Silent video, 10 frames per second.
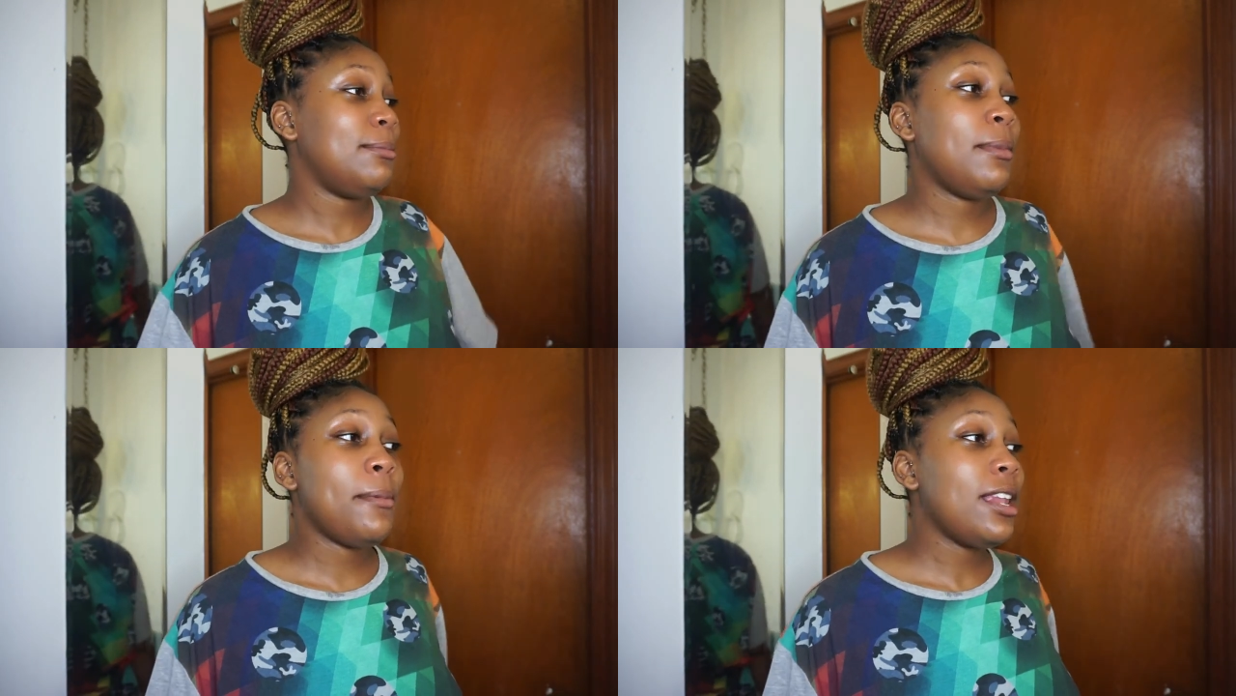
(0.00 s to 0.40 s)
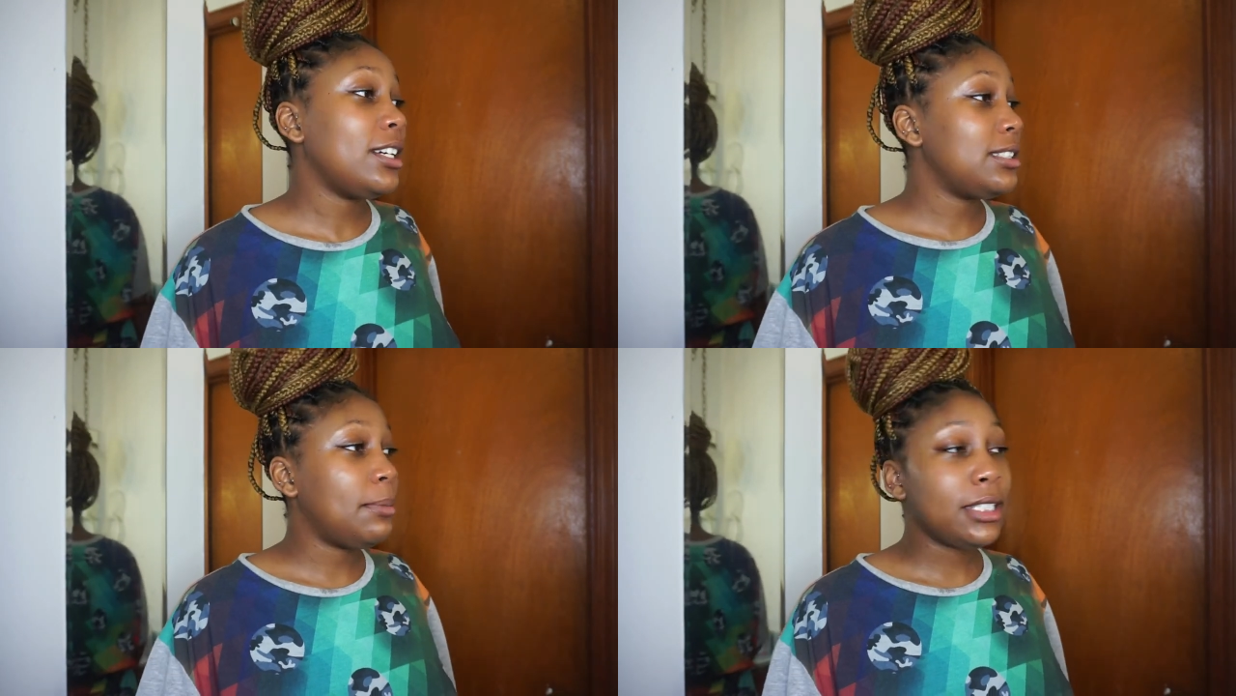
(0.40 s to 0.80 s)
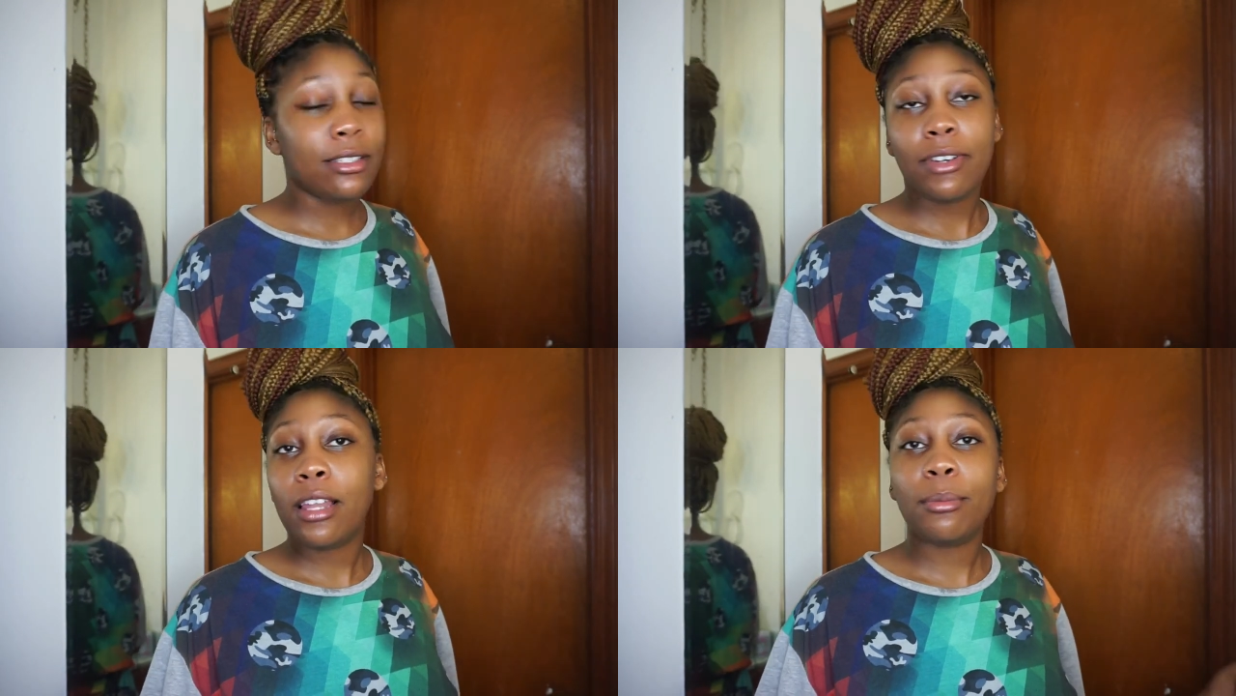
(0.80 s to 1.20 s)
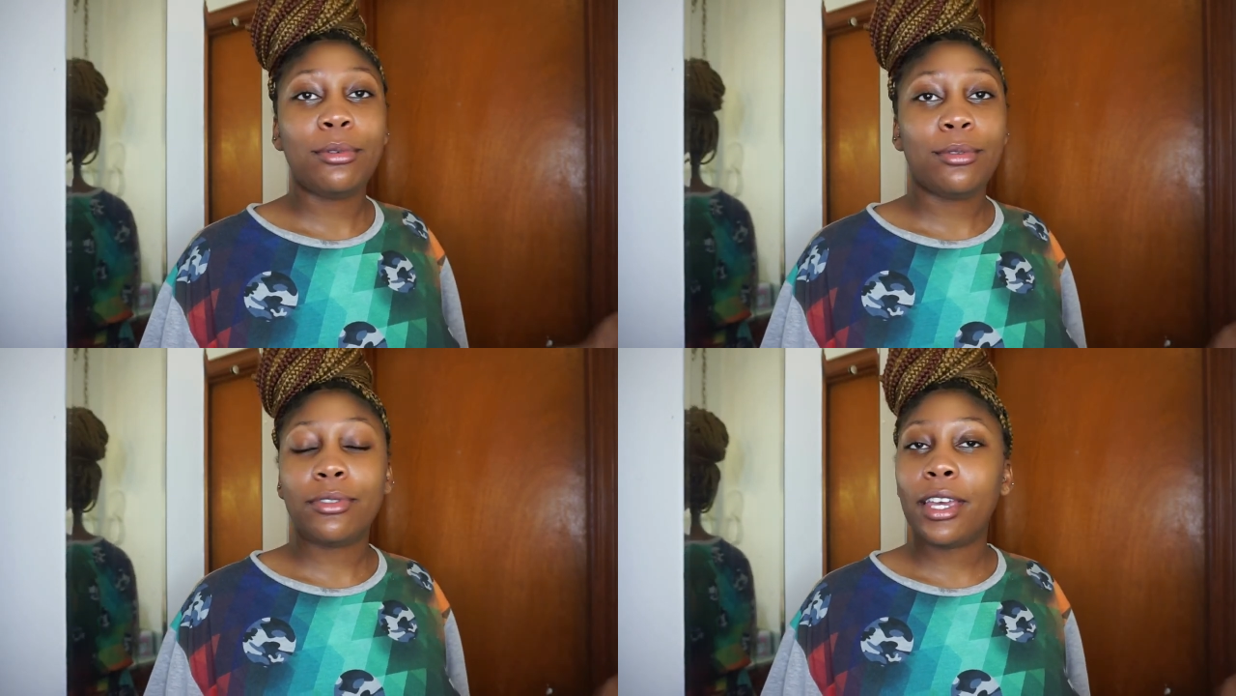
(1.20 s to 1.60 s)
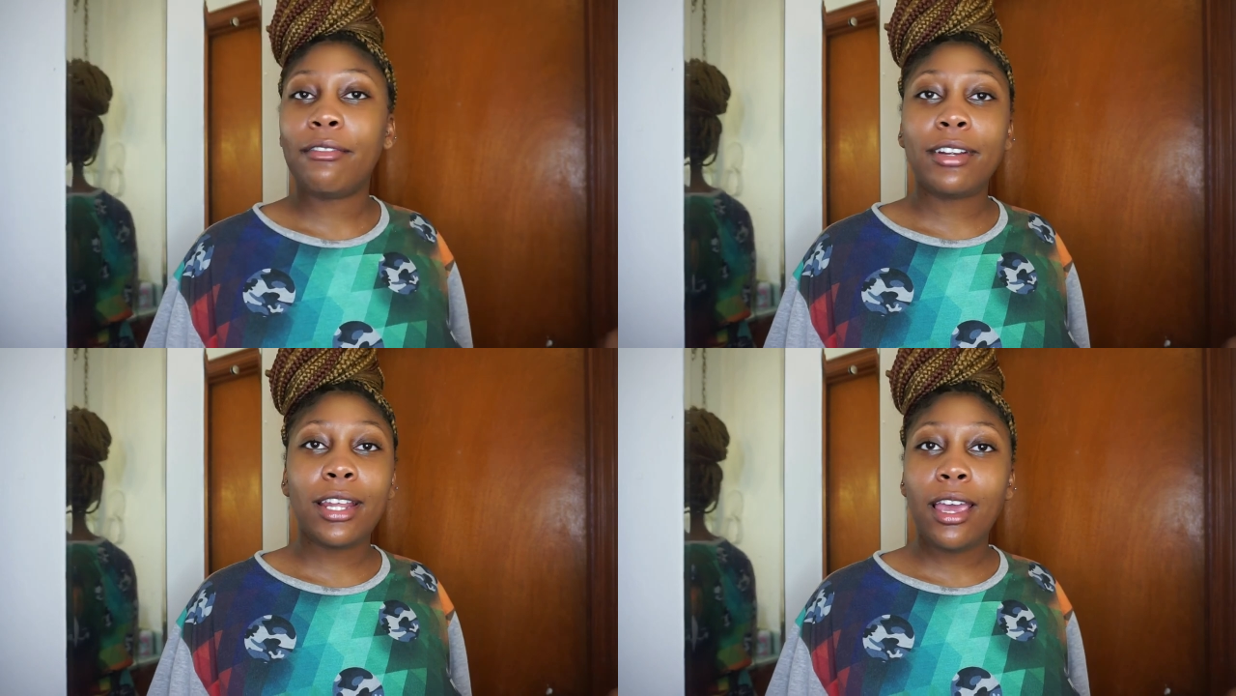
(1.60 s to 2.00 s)
but I like to tell myself I look beautiful
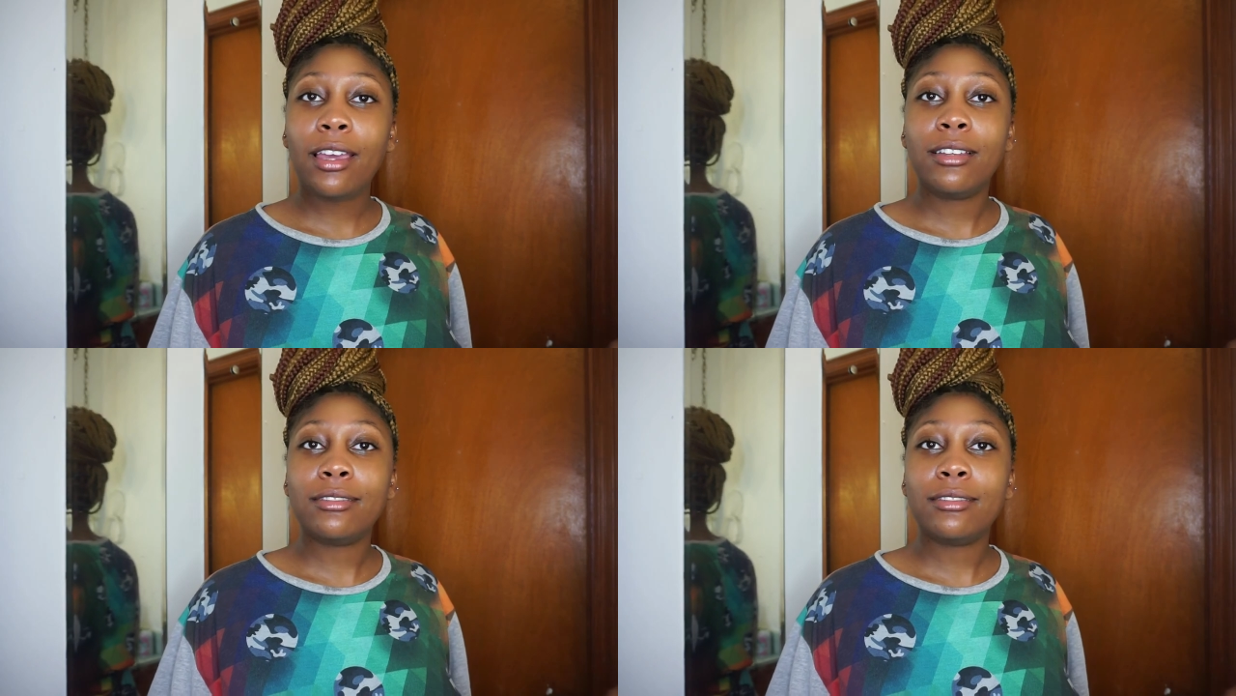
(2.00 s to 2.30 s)
every day.